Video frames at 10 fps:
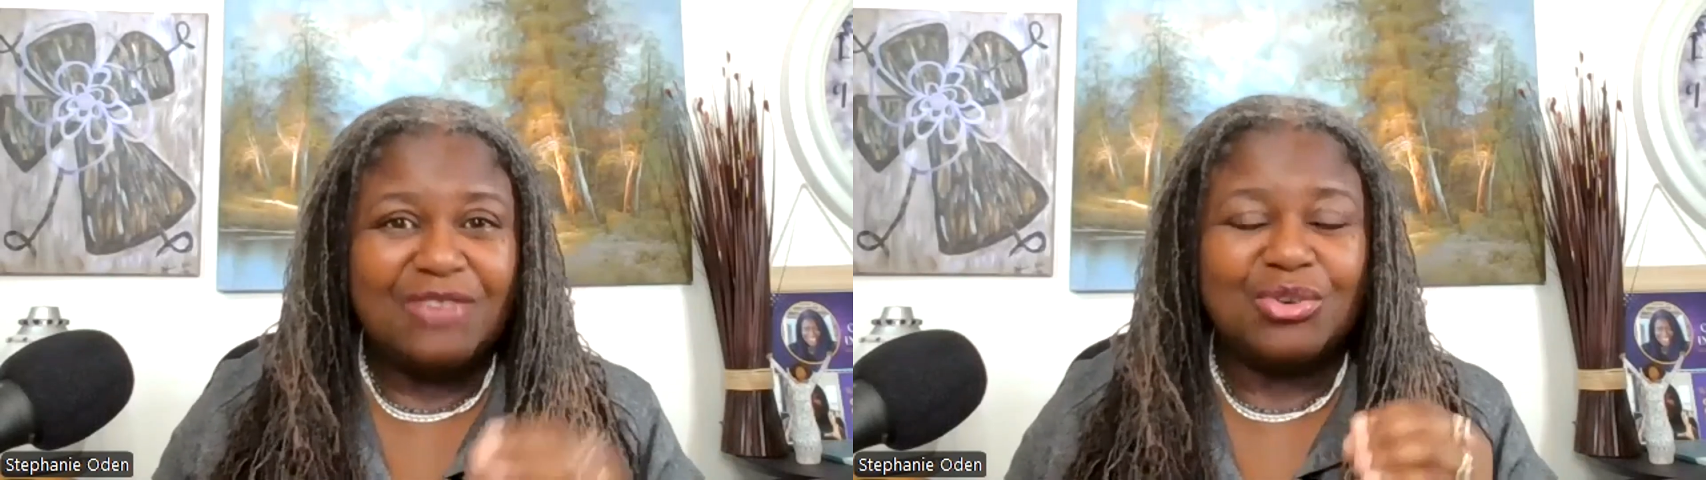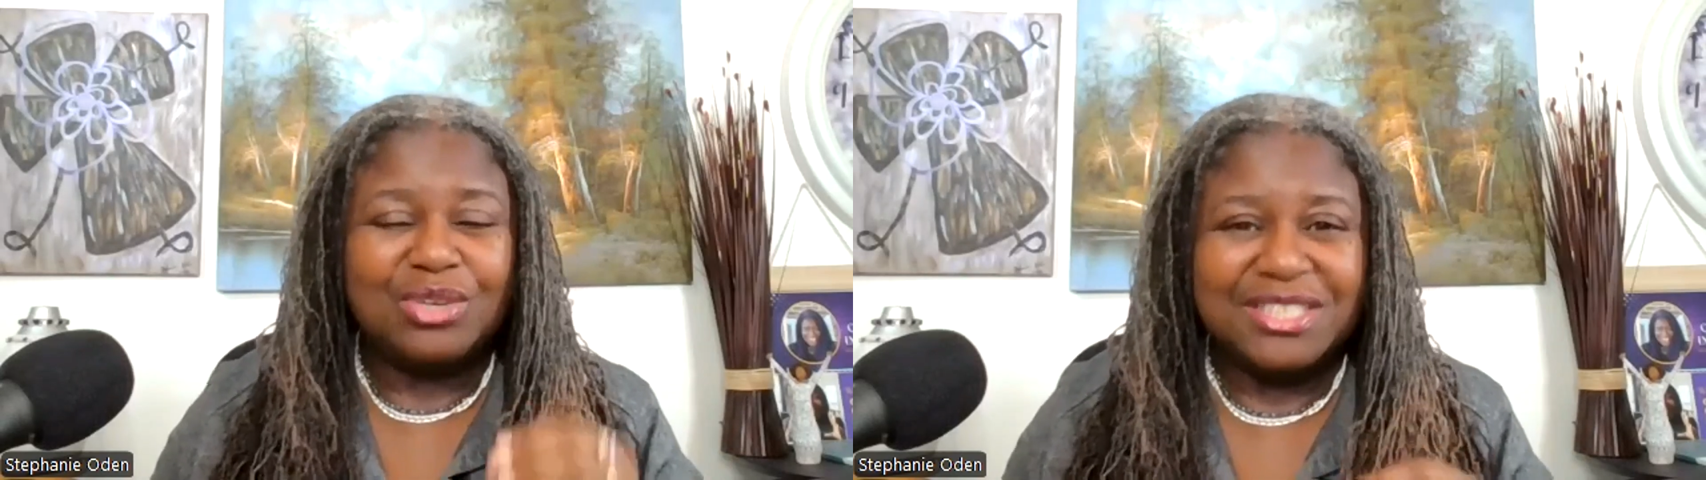
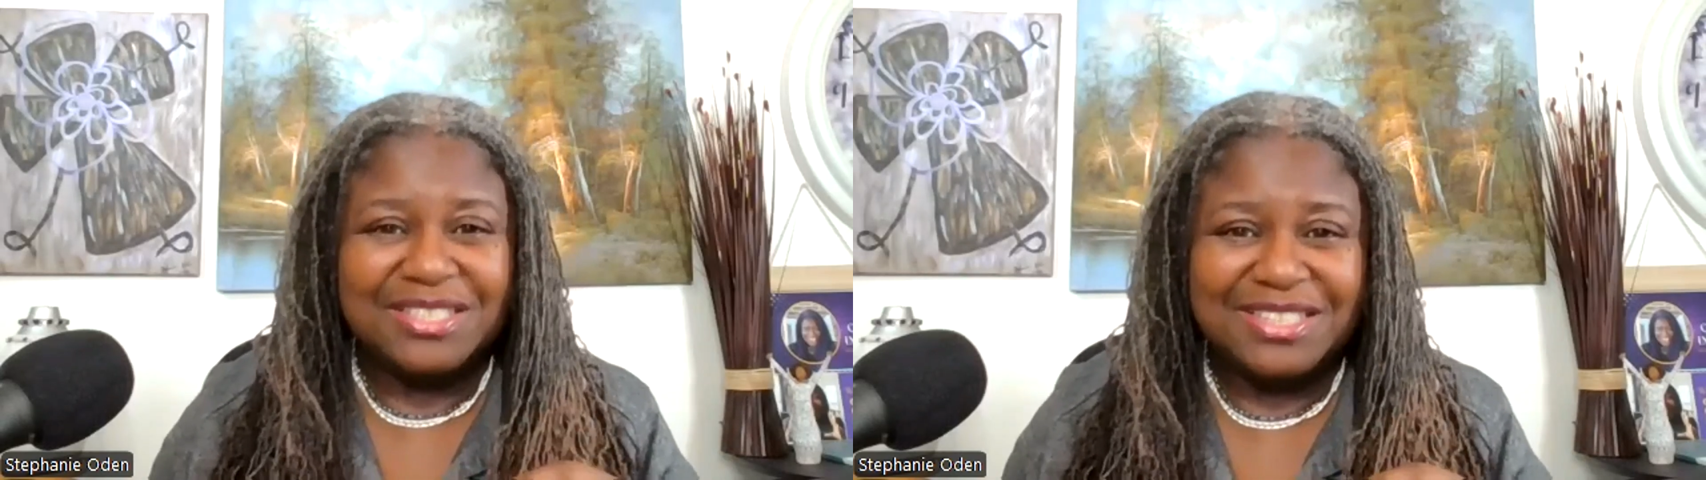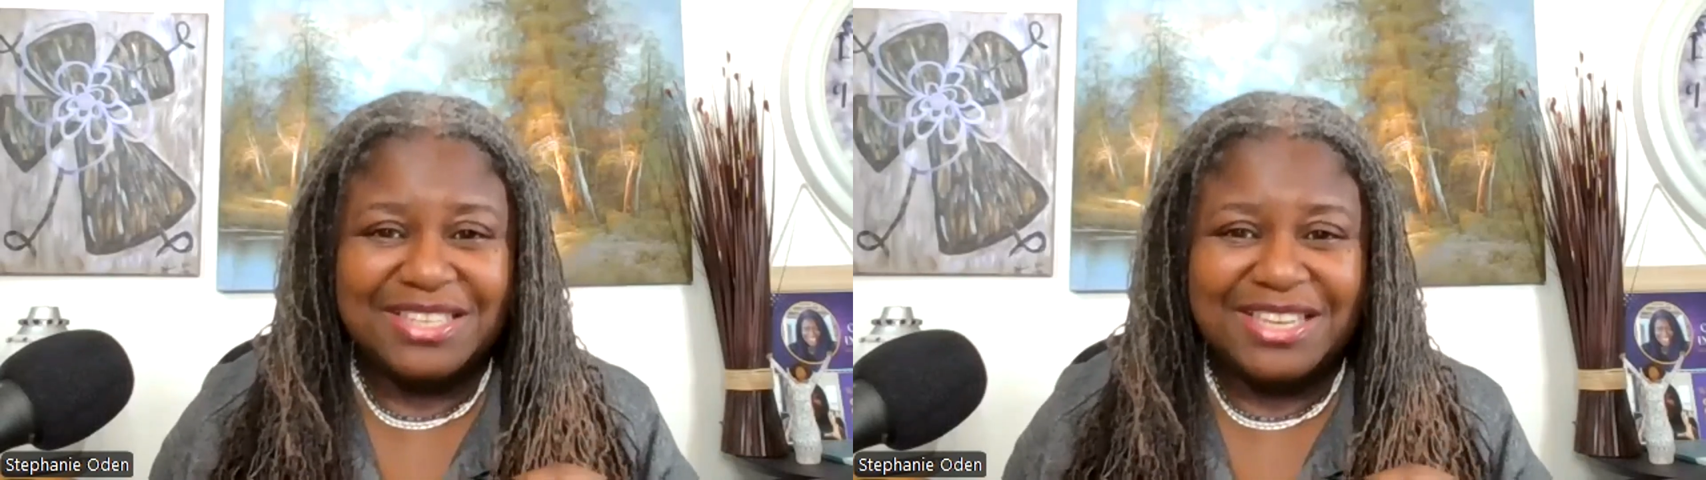for
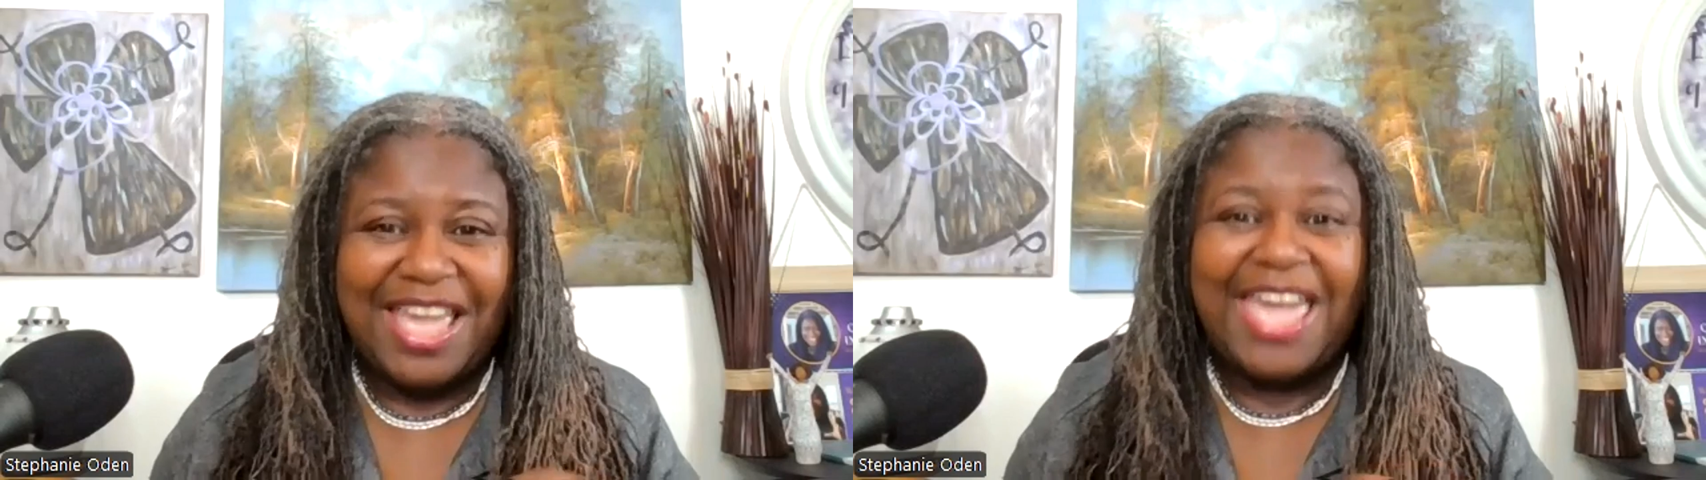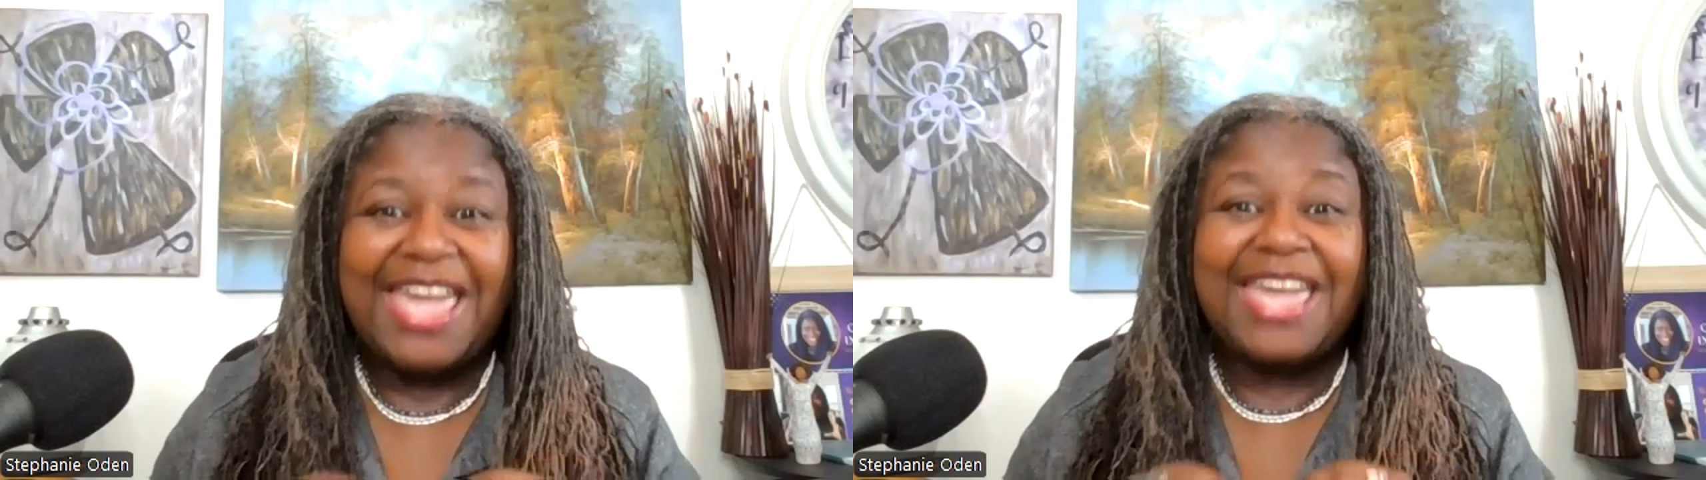listening,
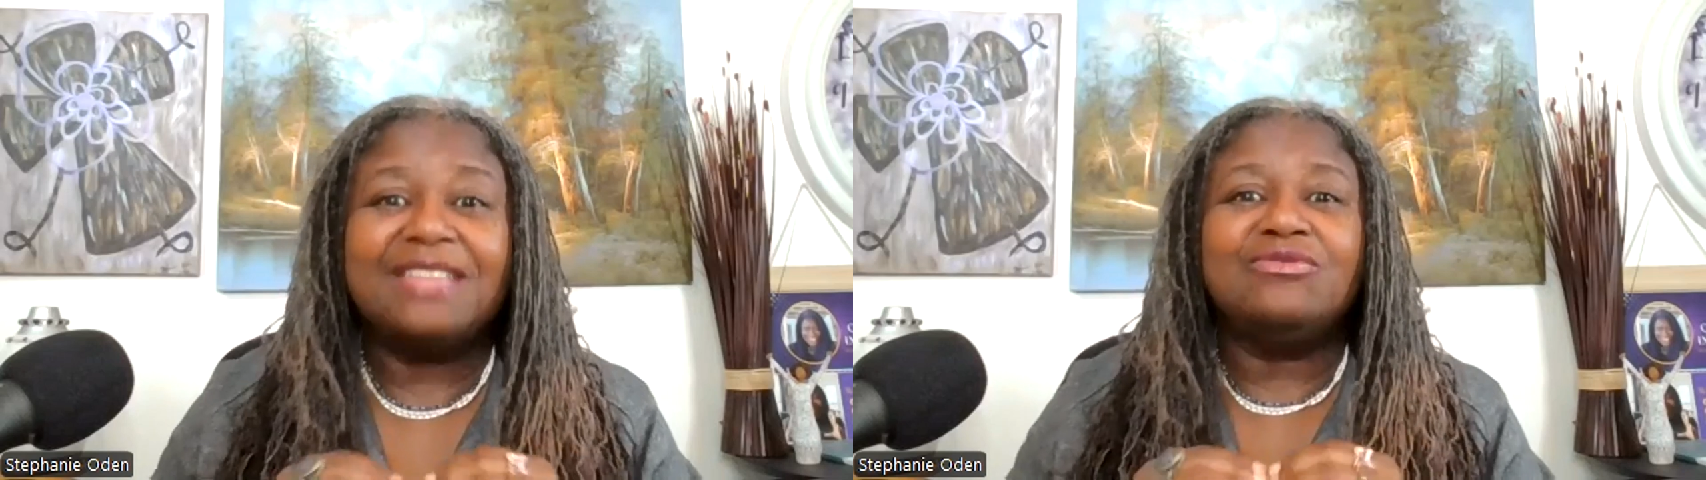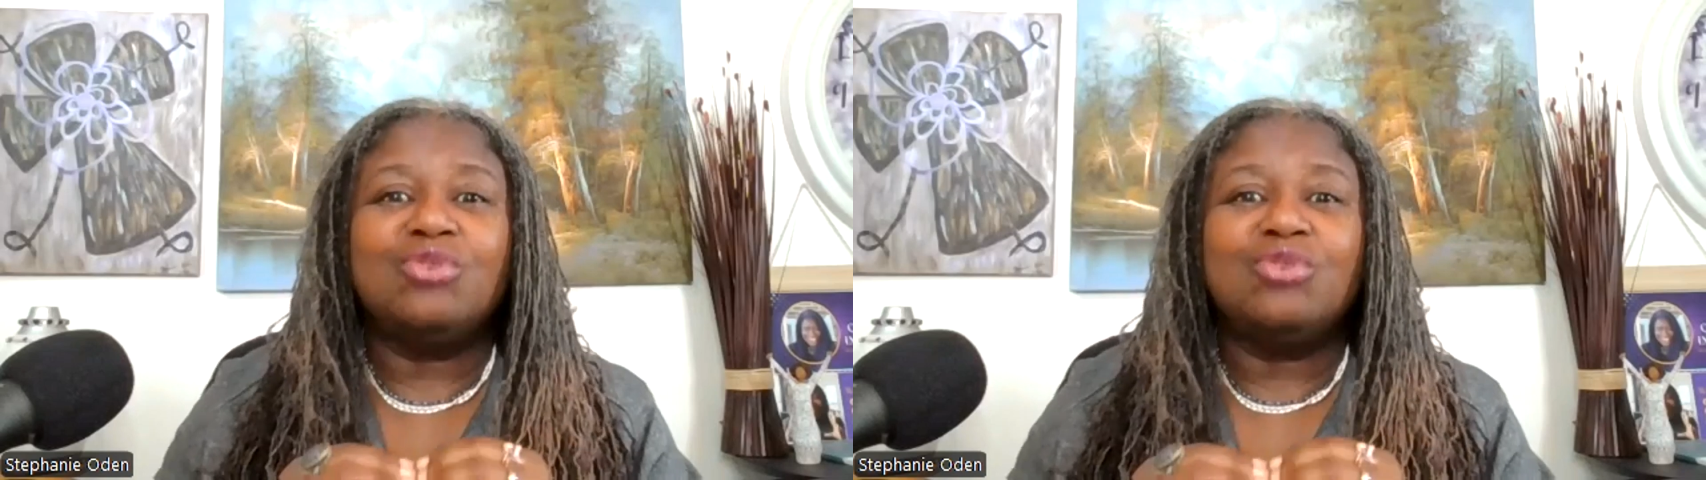and